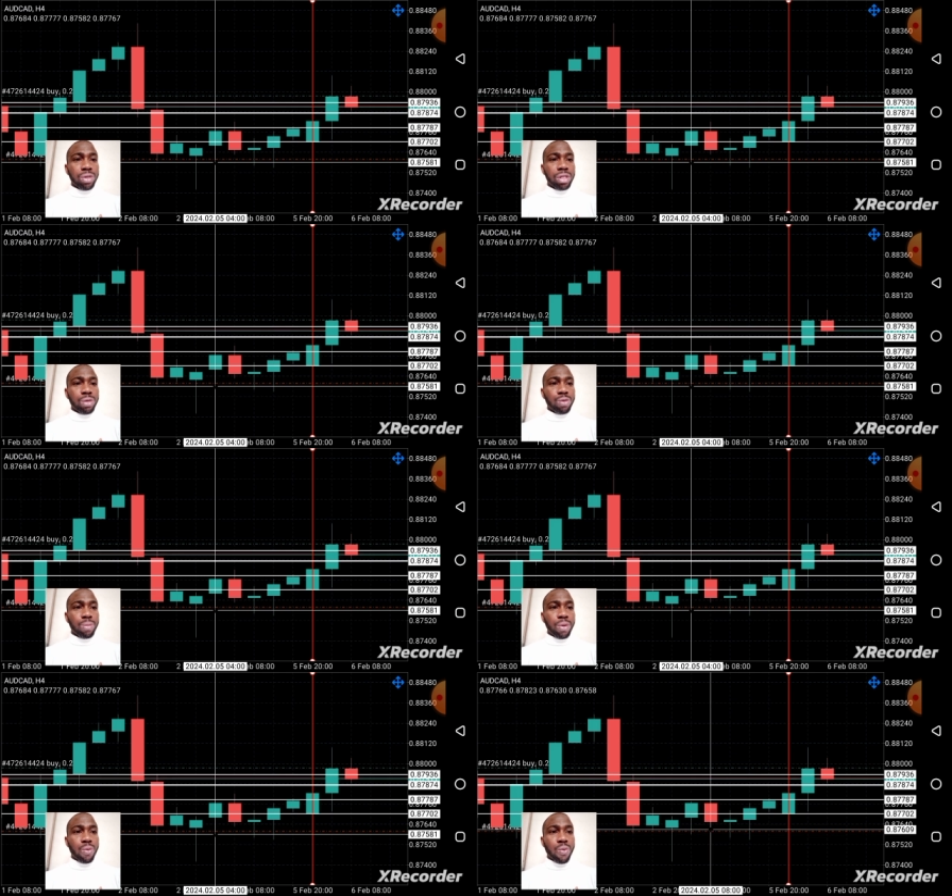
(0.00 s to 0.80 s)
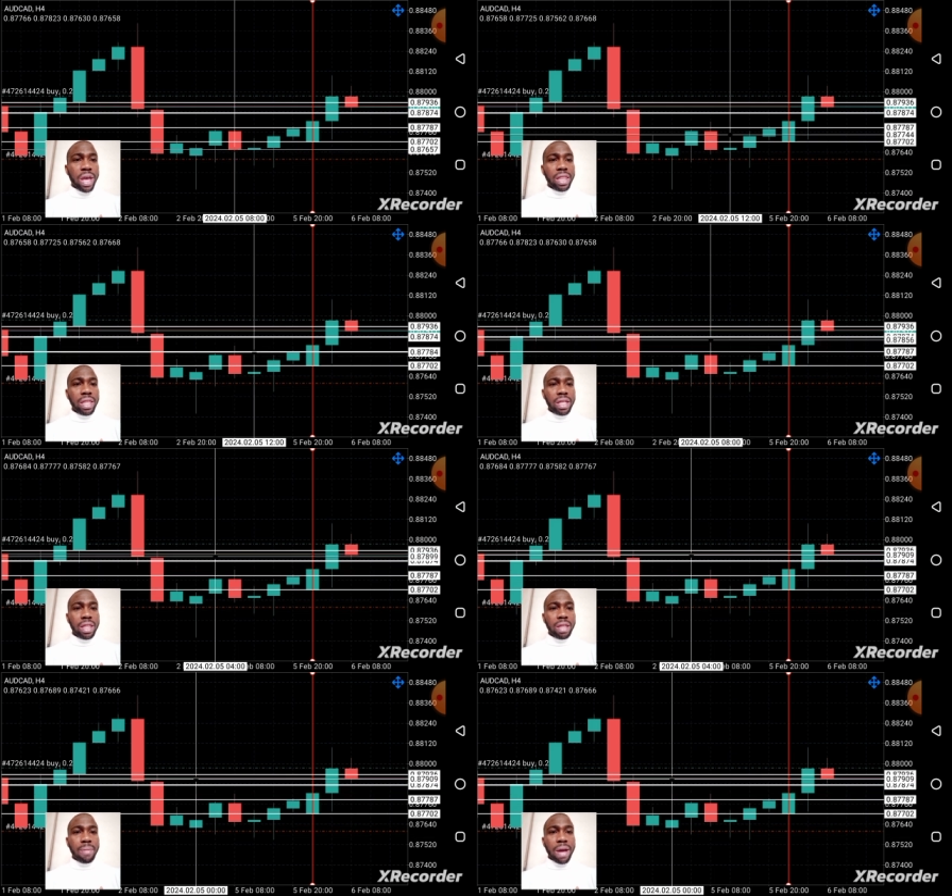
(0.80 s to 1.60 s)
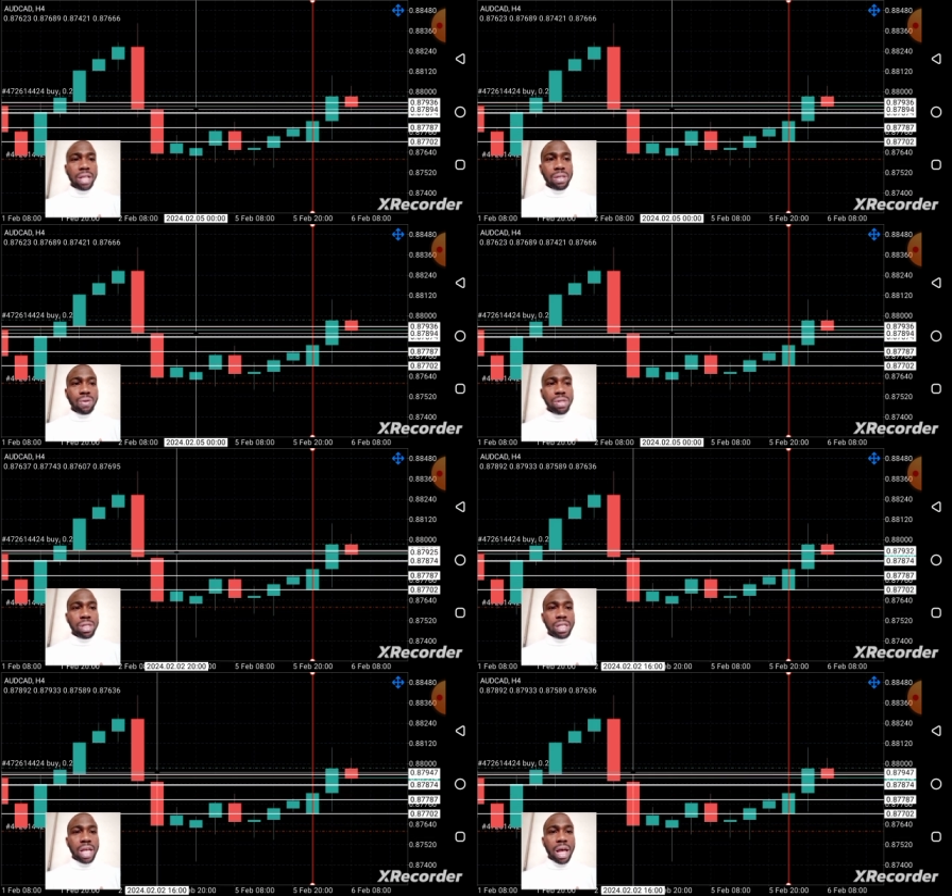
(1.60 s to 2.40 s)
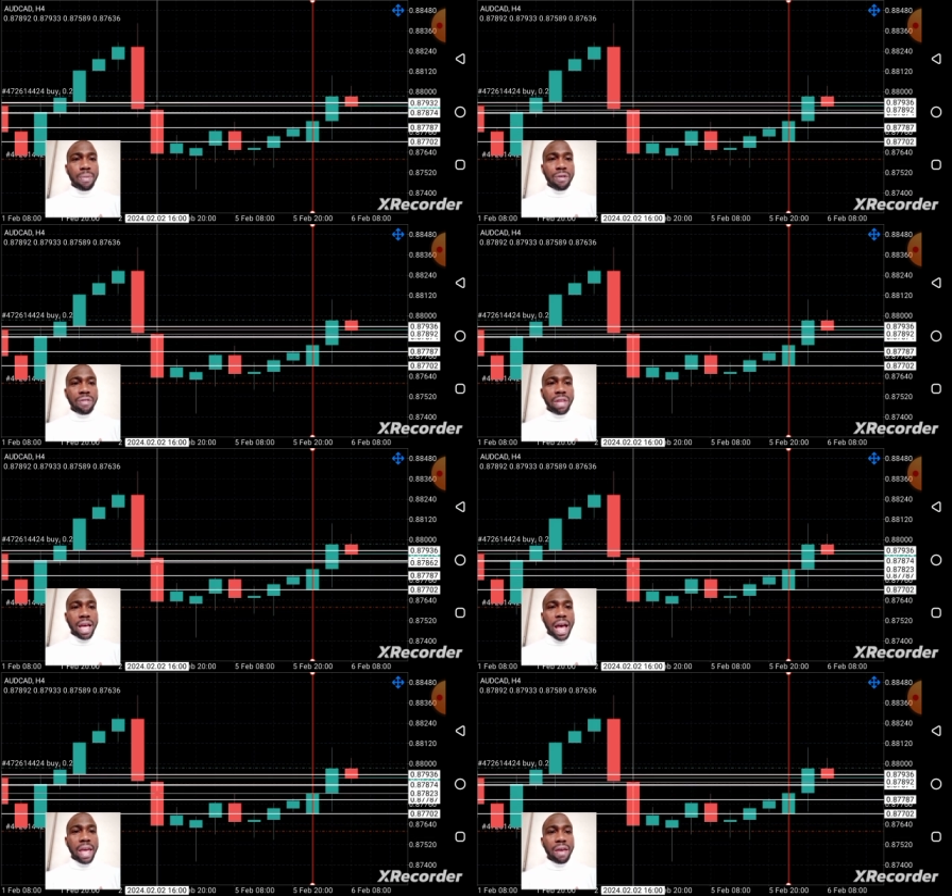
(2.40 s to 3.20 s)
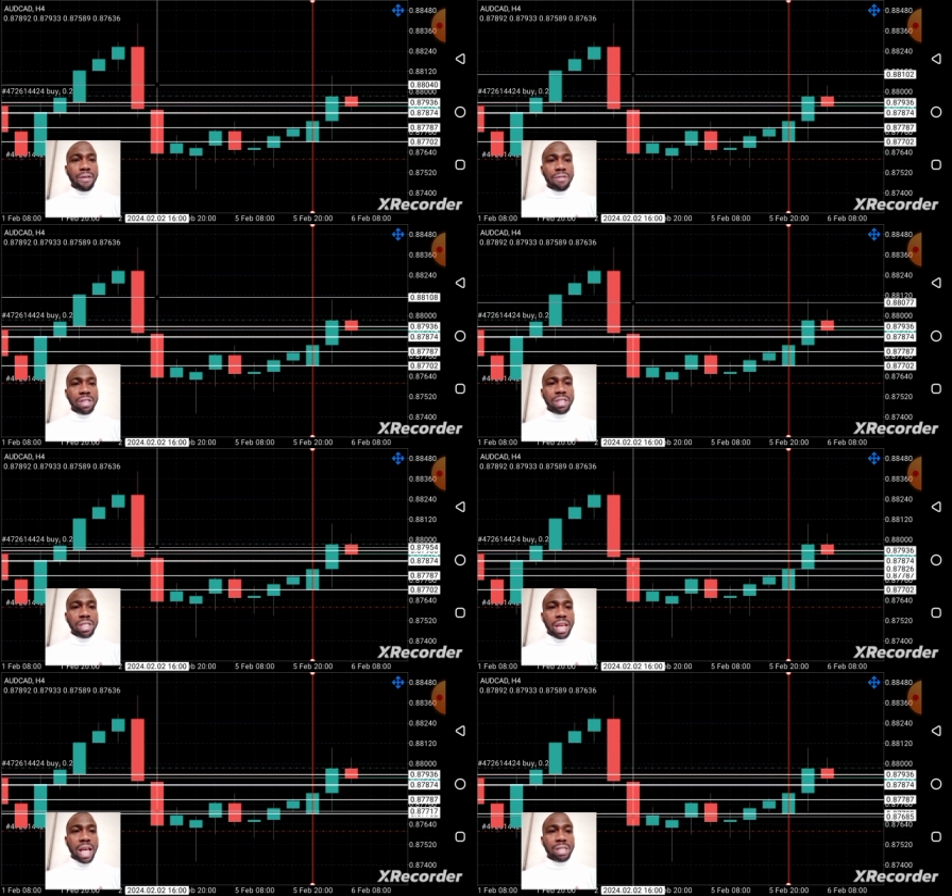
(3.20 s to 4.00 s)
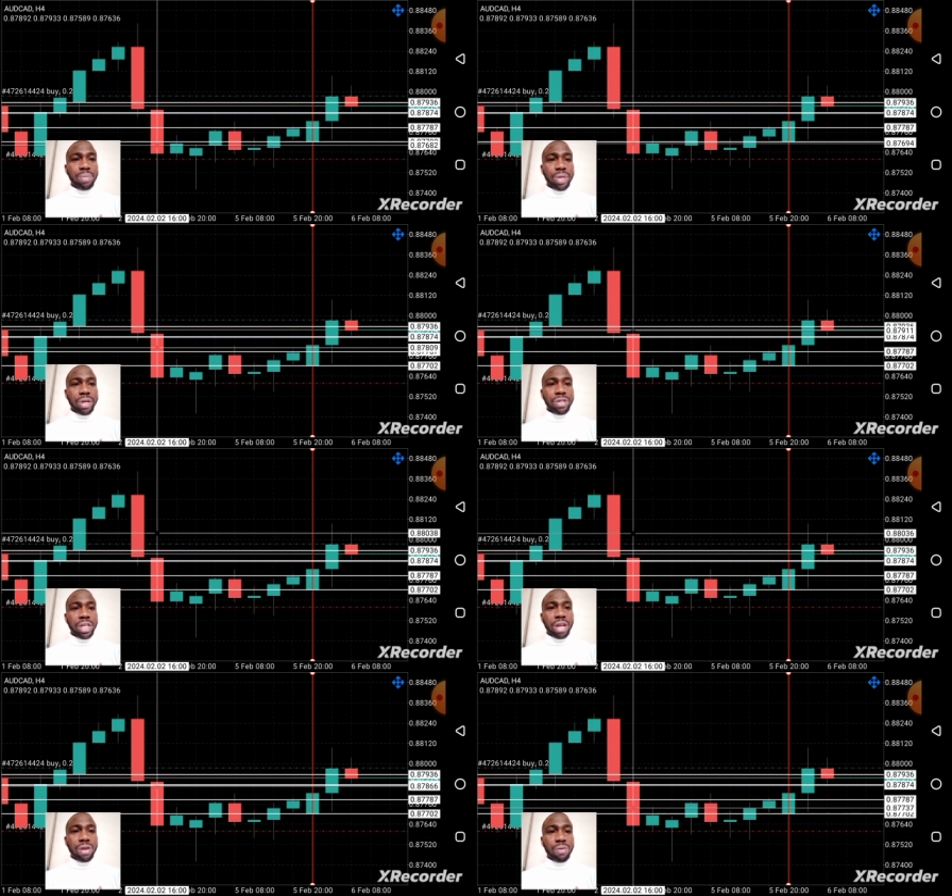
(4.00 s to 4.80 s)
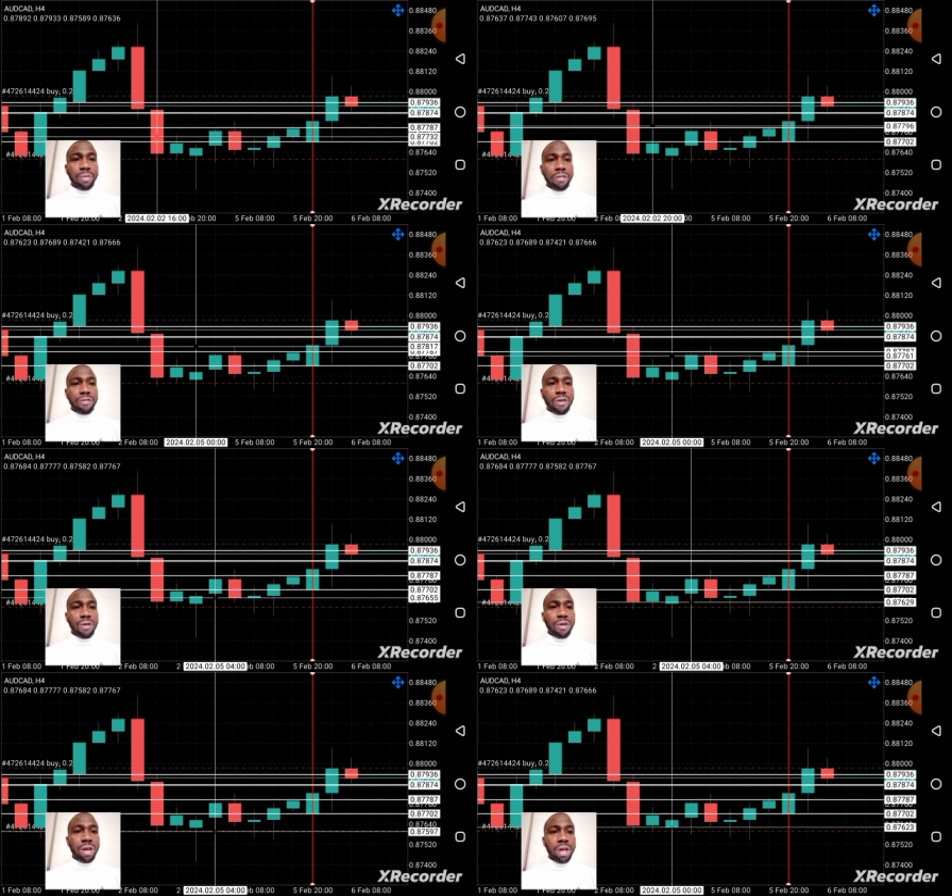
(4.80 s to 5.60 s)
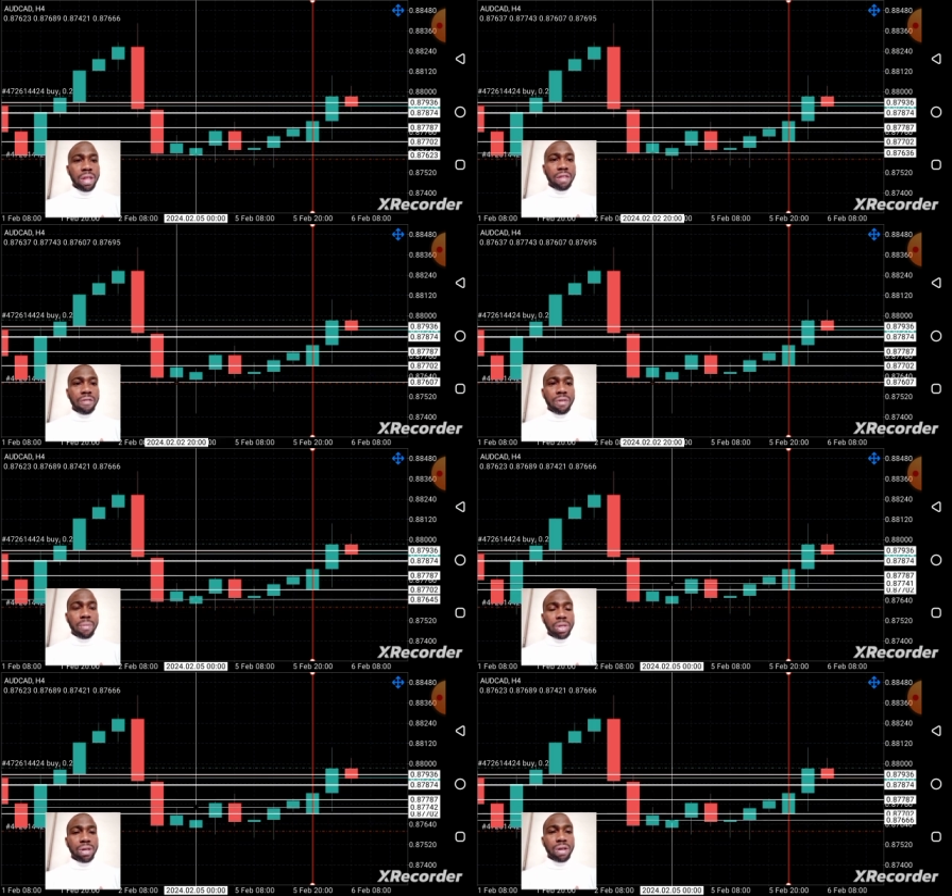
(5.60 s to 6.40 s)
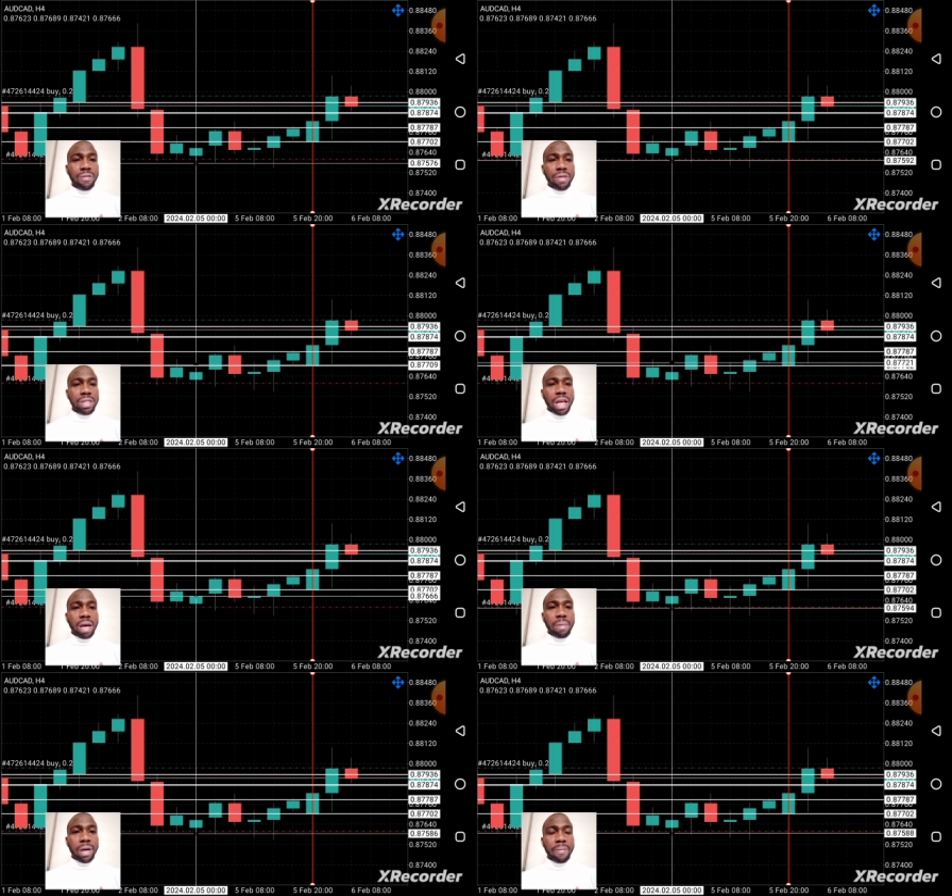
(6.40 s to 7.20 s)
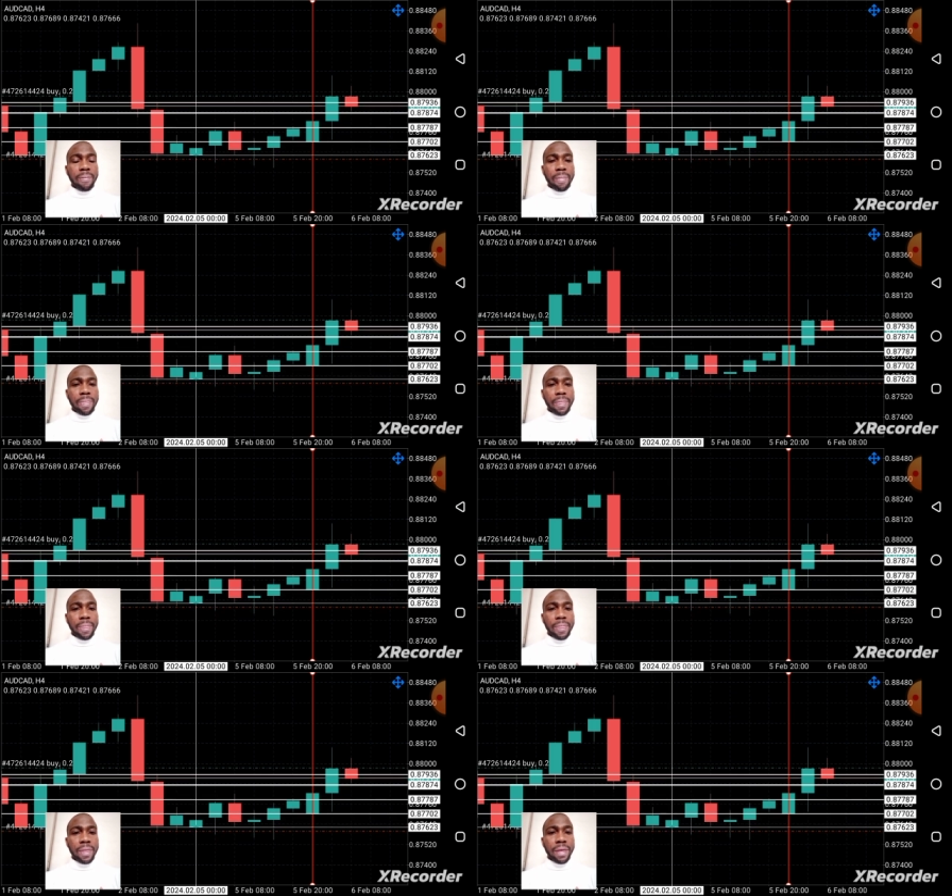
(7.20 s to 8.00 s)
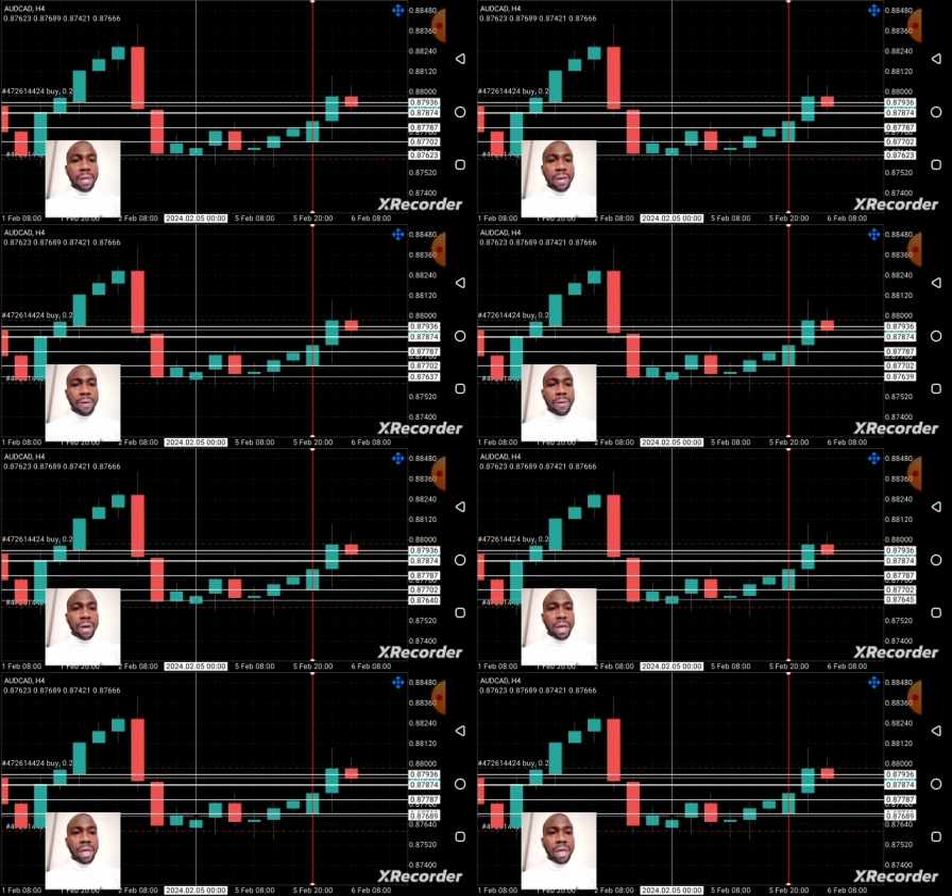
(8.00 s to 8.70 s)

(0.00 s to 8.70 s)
will be when the market closes above the high of this last bearish candle before the formation of this hammer. Okay,